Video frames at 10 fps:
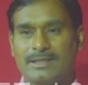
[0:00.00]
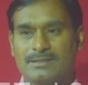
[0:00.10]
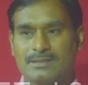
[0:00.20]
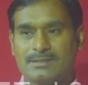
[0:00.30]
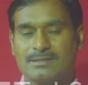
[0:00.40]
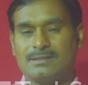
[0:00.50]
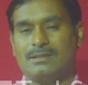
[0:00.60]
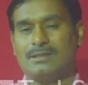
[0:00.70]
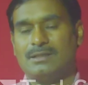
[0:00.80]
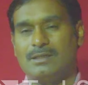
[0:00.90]
Next is
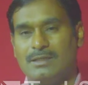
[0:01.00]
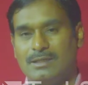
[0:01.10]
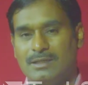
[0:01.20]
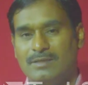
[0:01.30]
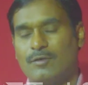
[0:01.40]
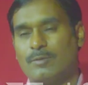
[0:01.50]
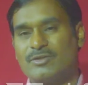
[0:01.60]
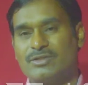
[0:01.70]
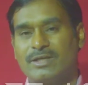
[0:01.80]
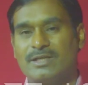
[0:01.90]
in a
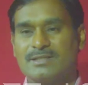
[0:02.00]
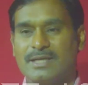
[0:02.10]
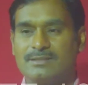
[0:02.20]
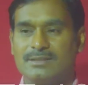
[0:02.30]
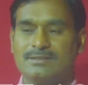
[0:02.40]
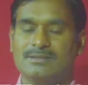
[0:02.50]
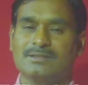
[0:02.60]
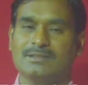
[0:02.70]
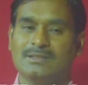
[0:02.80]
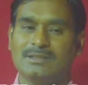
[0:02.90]
pharmaceutical sciences,
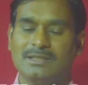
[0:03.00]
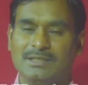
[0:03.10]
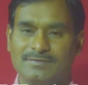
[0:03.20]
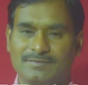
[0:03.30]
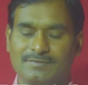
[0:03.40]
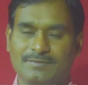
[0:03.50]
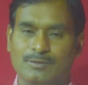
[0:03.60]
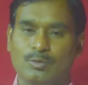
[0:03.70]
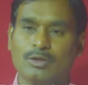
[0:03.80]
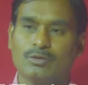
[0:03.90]
if
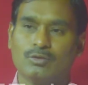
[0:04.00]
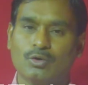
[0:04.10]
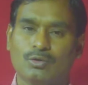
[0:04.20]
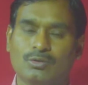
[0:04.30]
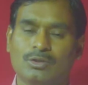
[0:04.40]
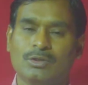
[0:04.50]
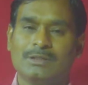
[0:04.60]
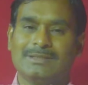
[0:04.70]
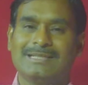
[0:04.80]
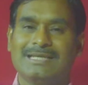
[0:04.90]
you want to know
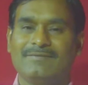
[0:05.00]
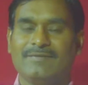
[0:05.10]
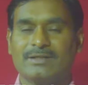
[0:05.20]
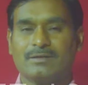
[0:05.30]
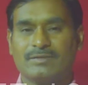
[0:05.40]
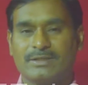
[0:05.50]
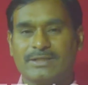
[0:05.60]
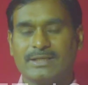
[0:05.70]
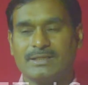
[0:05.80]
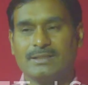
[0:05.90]
the effect of the
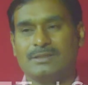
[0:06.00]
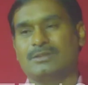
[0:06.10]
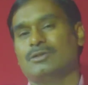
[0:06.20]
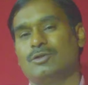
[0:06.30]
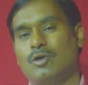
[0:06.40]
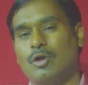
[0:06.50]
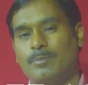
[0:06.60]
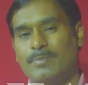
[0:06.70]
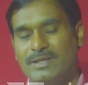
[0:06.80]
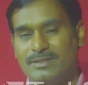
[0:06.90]
drug
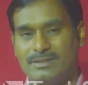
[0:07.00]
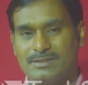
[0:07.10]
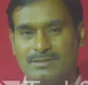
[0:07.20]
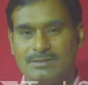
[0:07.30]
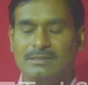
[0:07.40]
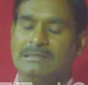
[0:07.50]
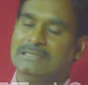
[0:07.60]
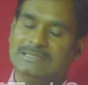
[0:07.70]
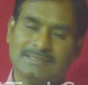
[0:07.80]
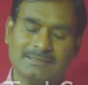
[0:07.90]
on patients,
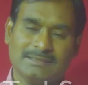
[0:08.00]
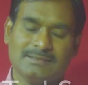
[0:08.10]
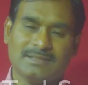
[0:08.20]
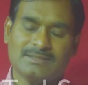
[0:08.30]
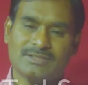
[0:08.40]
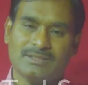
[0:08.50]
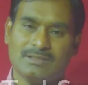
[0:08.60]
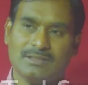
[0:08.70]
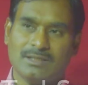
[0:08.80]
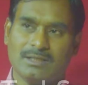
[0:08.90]
in such
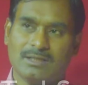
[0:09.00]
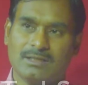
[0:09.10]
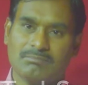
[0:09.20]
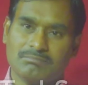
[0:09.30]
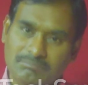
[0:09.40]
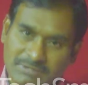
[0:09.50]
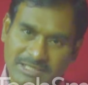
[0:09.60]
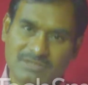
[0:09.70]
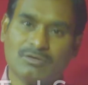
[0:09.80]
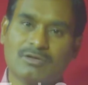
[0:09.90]

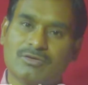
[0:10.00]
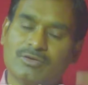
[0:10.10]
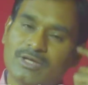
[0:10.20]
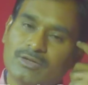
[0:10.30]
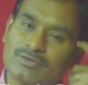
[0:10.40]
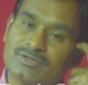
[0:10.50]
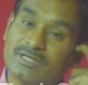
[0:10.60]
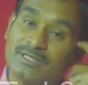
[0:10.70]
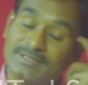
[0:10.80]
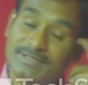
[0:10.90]
case also you can use
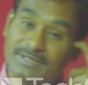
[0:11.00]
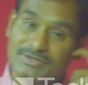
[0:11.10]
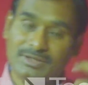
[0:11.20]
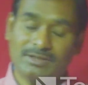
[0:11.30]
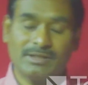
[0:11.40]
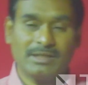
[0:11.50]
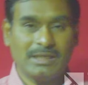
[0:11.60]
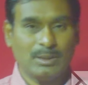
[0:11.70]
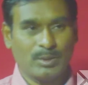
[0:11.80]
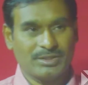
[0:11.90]
the regression
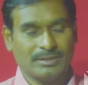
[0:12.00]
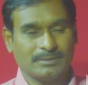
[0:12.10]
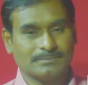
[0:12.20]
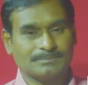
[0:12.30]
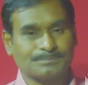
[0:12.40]
equation.